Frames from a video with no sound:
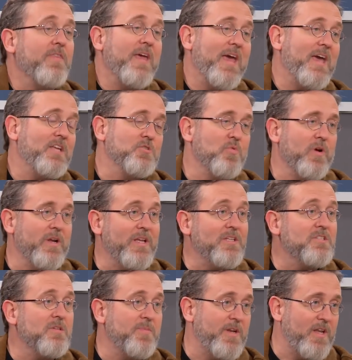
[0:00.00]
the edge where it
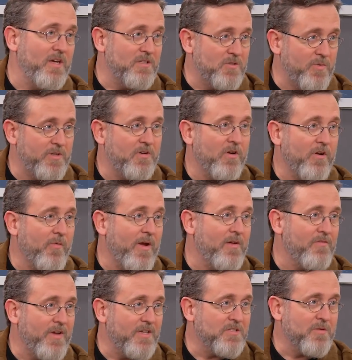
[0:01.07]
needs to be done so we can turn it around
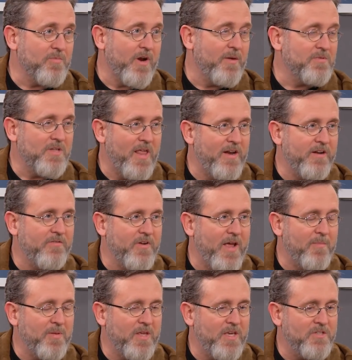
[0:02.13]
faster perhaps. A lot of different
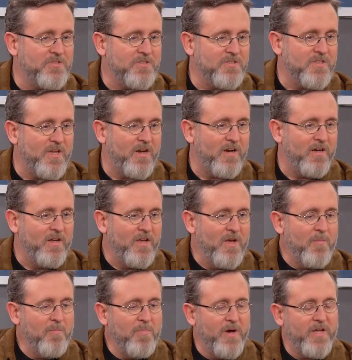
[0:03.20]
applications there.
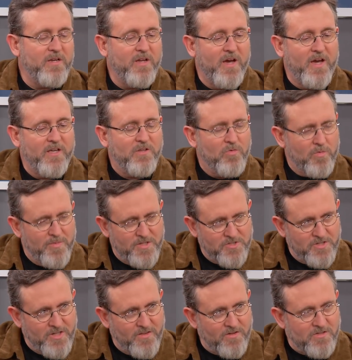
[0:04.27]
But uh, you were
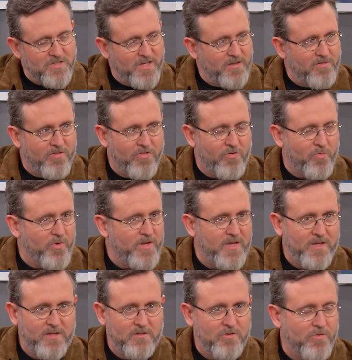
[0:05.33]
mentioning there's like
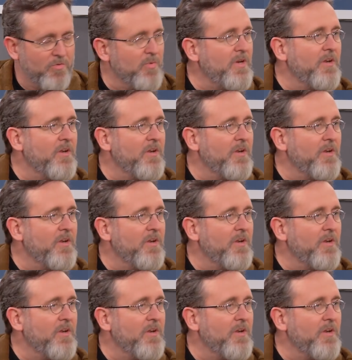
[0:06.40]
three, two or three